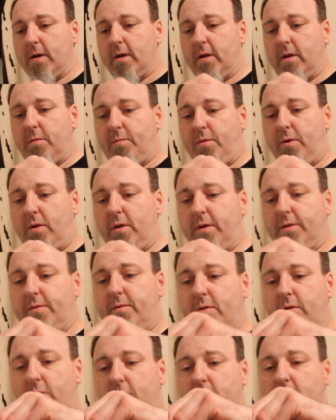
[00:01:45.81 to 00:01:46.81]
You pull it
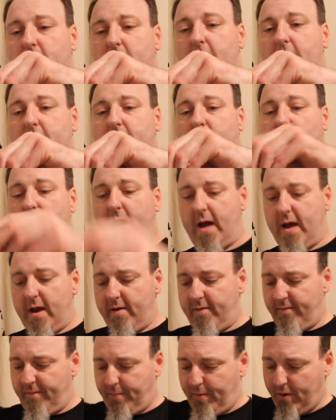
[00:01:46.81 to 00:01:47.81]
through. Now I
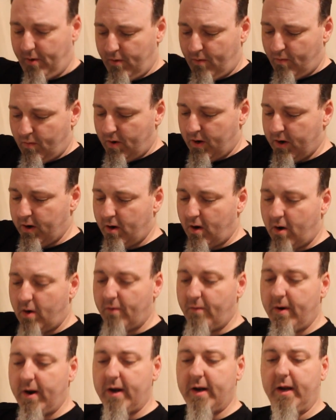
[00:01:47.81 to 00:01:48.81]
have put one
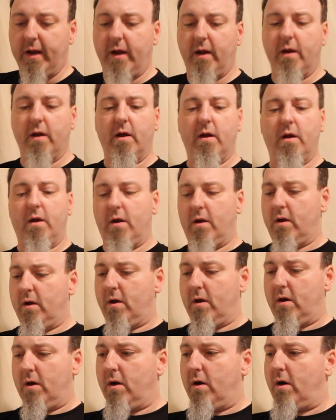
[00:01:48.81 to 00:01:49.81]
already
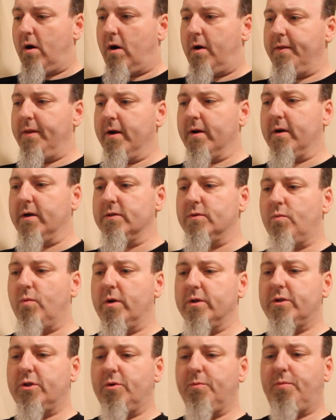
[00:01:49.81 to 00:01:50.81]
on there, because
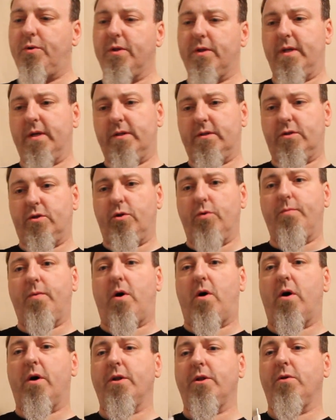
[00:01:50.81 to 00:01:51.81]
once you put this tube
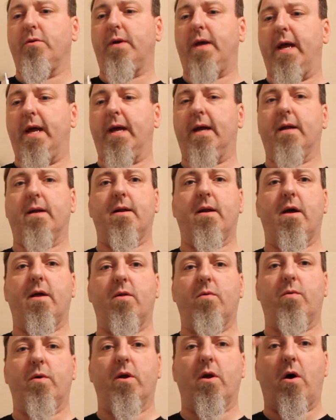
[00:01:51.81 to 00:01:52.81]
on, you can't get
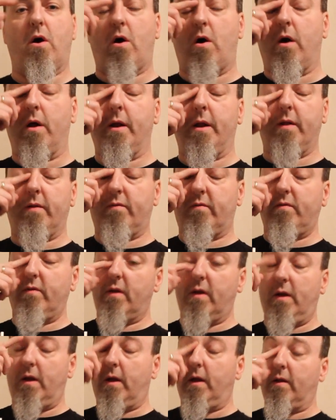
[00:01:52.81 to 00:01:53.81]
another one on.
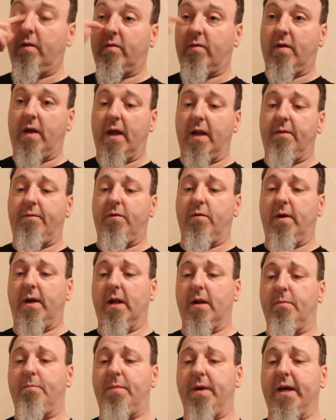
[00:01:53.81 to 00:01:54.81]
And if you
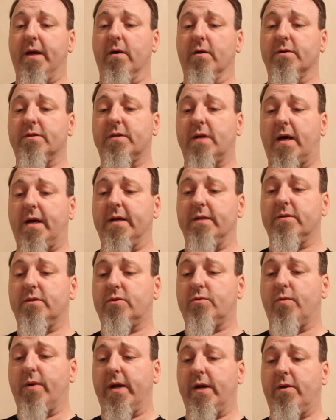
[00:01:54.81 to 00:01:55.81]
get a bigger size
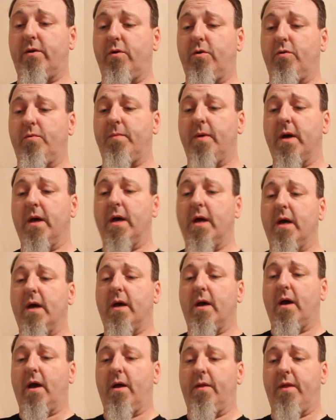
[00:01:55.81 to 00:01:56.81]
shrink tube,
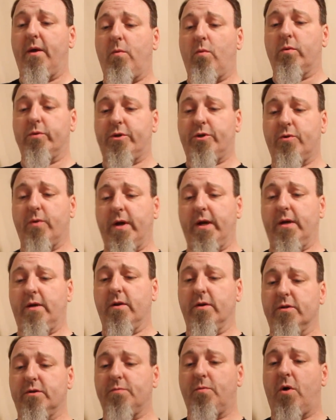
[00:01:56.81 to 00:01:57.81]
they won't shrink
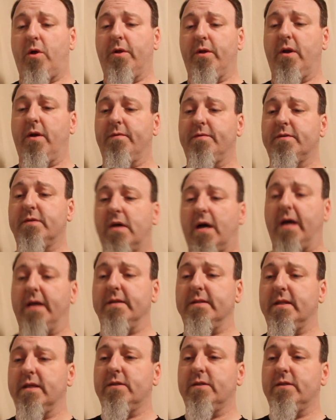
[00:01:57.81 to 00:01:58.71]
to a small enough size.